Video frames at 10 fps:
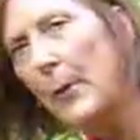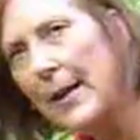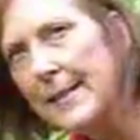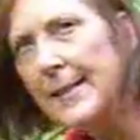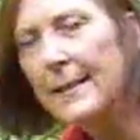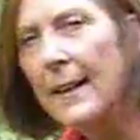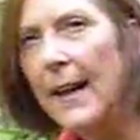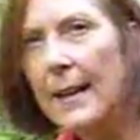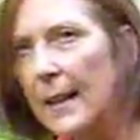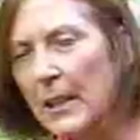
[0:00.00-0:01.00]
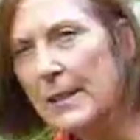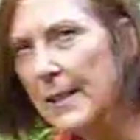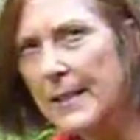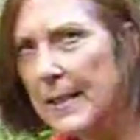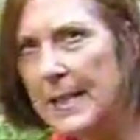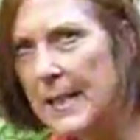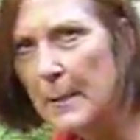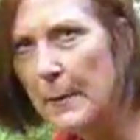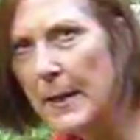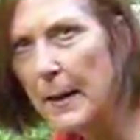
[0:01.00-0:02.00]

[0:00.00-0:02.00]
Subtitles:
Press it lightly, it doesn't need to be